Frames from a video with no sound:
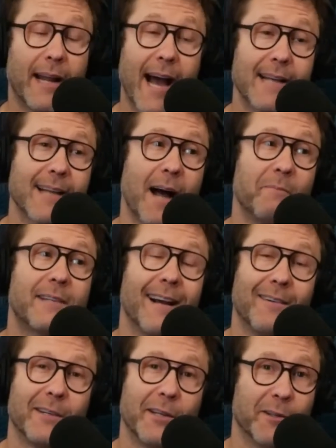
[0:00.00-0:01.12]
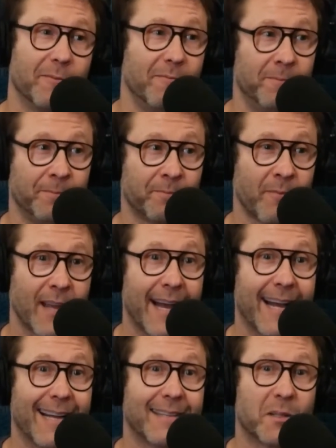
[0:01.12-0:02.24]
guys, I'm telling you,
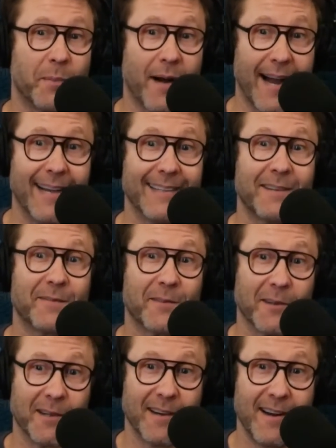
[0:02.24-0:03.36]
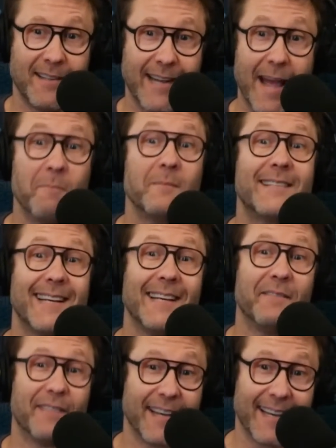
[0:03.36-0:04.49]
I got this pilot for
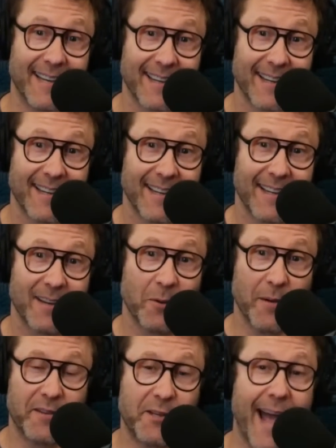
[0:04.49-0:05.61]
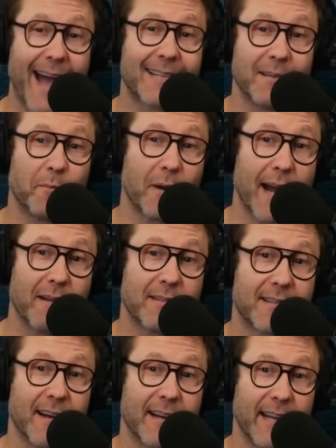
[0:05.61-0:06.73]
MTV with Jackson
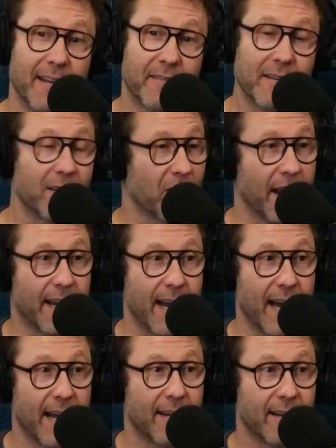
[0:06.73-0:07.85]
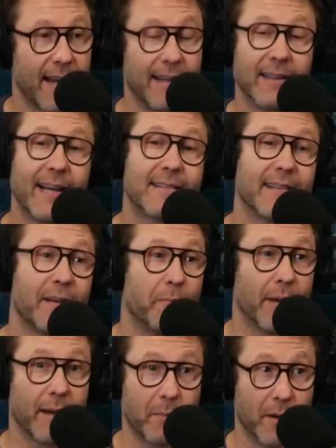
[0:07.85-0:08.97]
Brown's son, Ethan, great guy, and Leslie
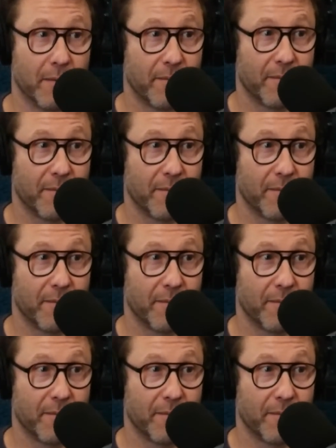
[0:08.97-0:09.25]
Bibb.